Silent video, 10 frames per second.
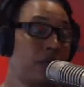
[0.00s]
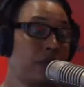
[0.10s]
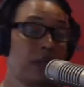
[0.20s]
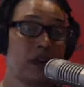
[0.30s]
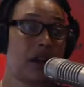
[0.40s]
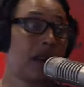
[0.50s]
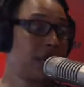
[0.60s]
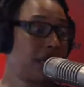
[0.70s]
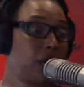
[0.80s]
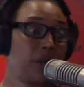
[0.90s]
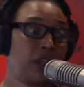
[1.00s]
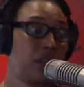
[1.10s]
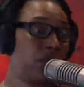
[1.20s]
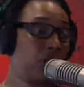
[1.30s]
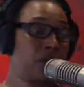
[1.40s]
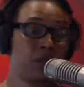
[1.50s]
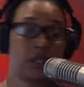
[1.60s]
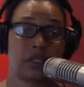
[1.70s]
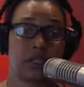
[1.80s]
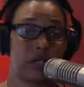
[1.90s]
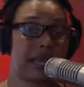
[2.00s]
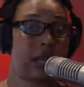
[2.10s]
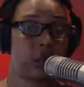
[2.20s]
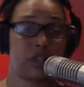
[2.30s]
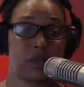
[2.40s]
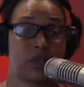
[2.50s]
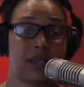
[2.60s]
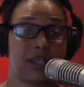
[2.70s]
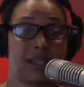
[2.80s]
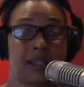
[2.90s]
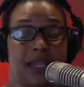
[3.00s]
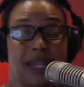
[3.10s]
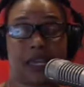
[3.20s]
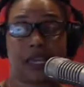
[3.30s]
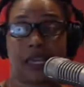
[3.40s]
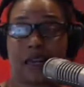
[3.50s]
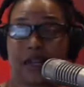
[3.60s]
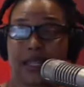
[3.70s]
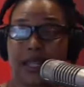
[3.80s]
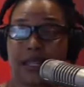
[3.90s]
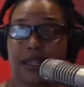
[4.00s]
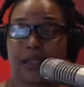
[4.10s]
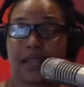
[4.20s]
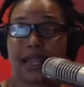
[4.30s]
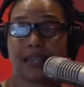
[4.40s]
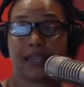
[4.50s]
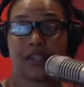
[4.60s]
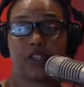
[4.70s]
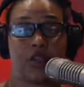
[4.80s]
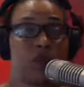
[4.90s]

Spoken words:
here, I'm here with you to help this process. And if at the end of the day this teacher